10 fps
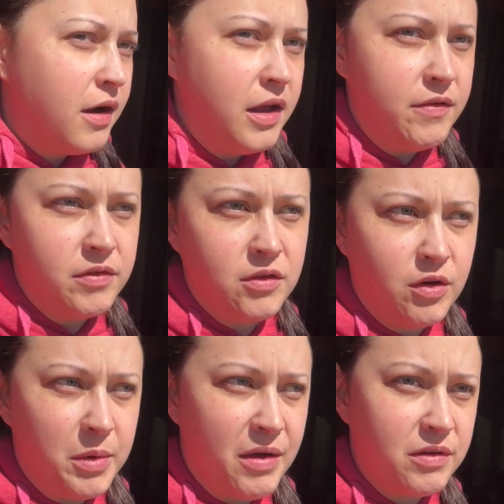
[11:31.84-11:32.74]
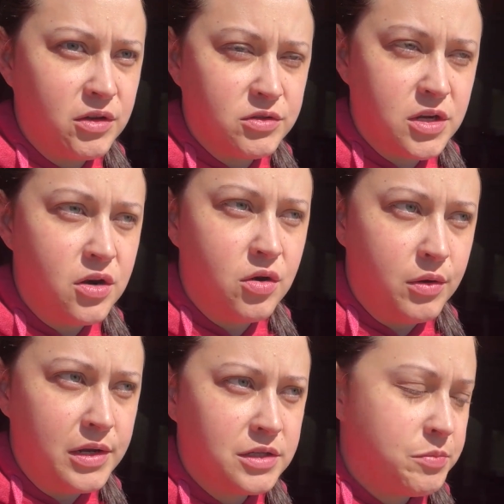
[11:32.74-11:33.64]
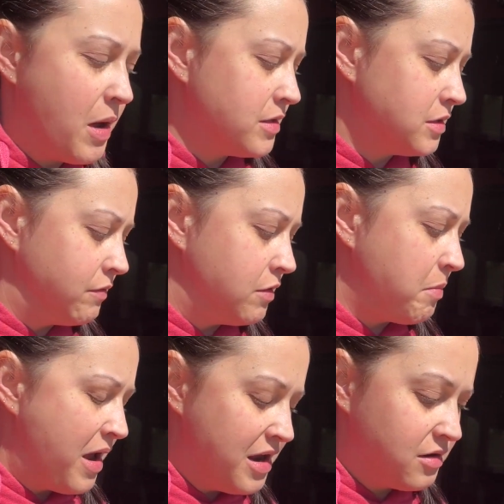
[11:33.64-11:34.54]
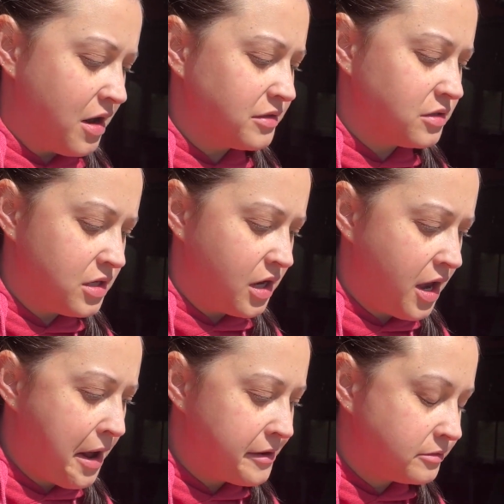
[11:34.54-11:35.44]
Even though I'm having those annoying spots of the paint not sticking.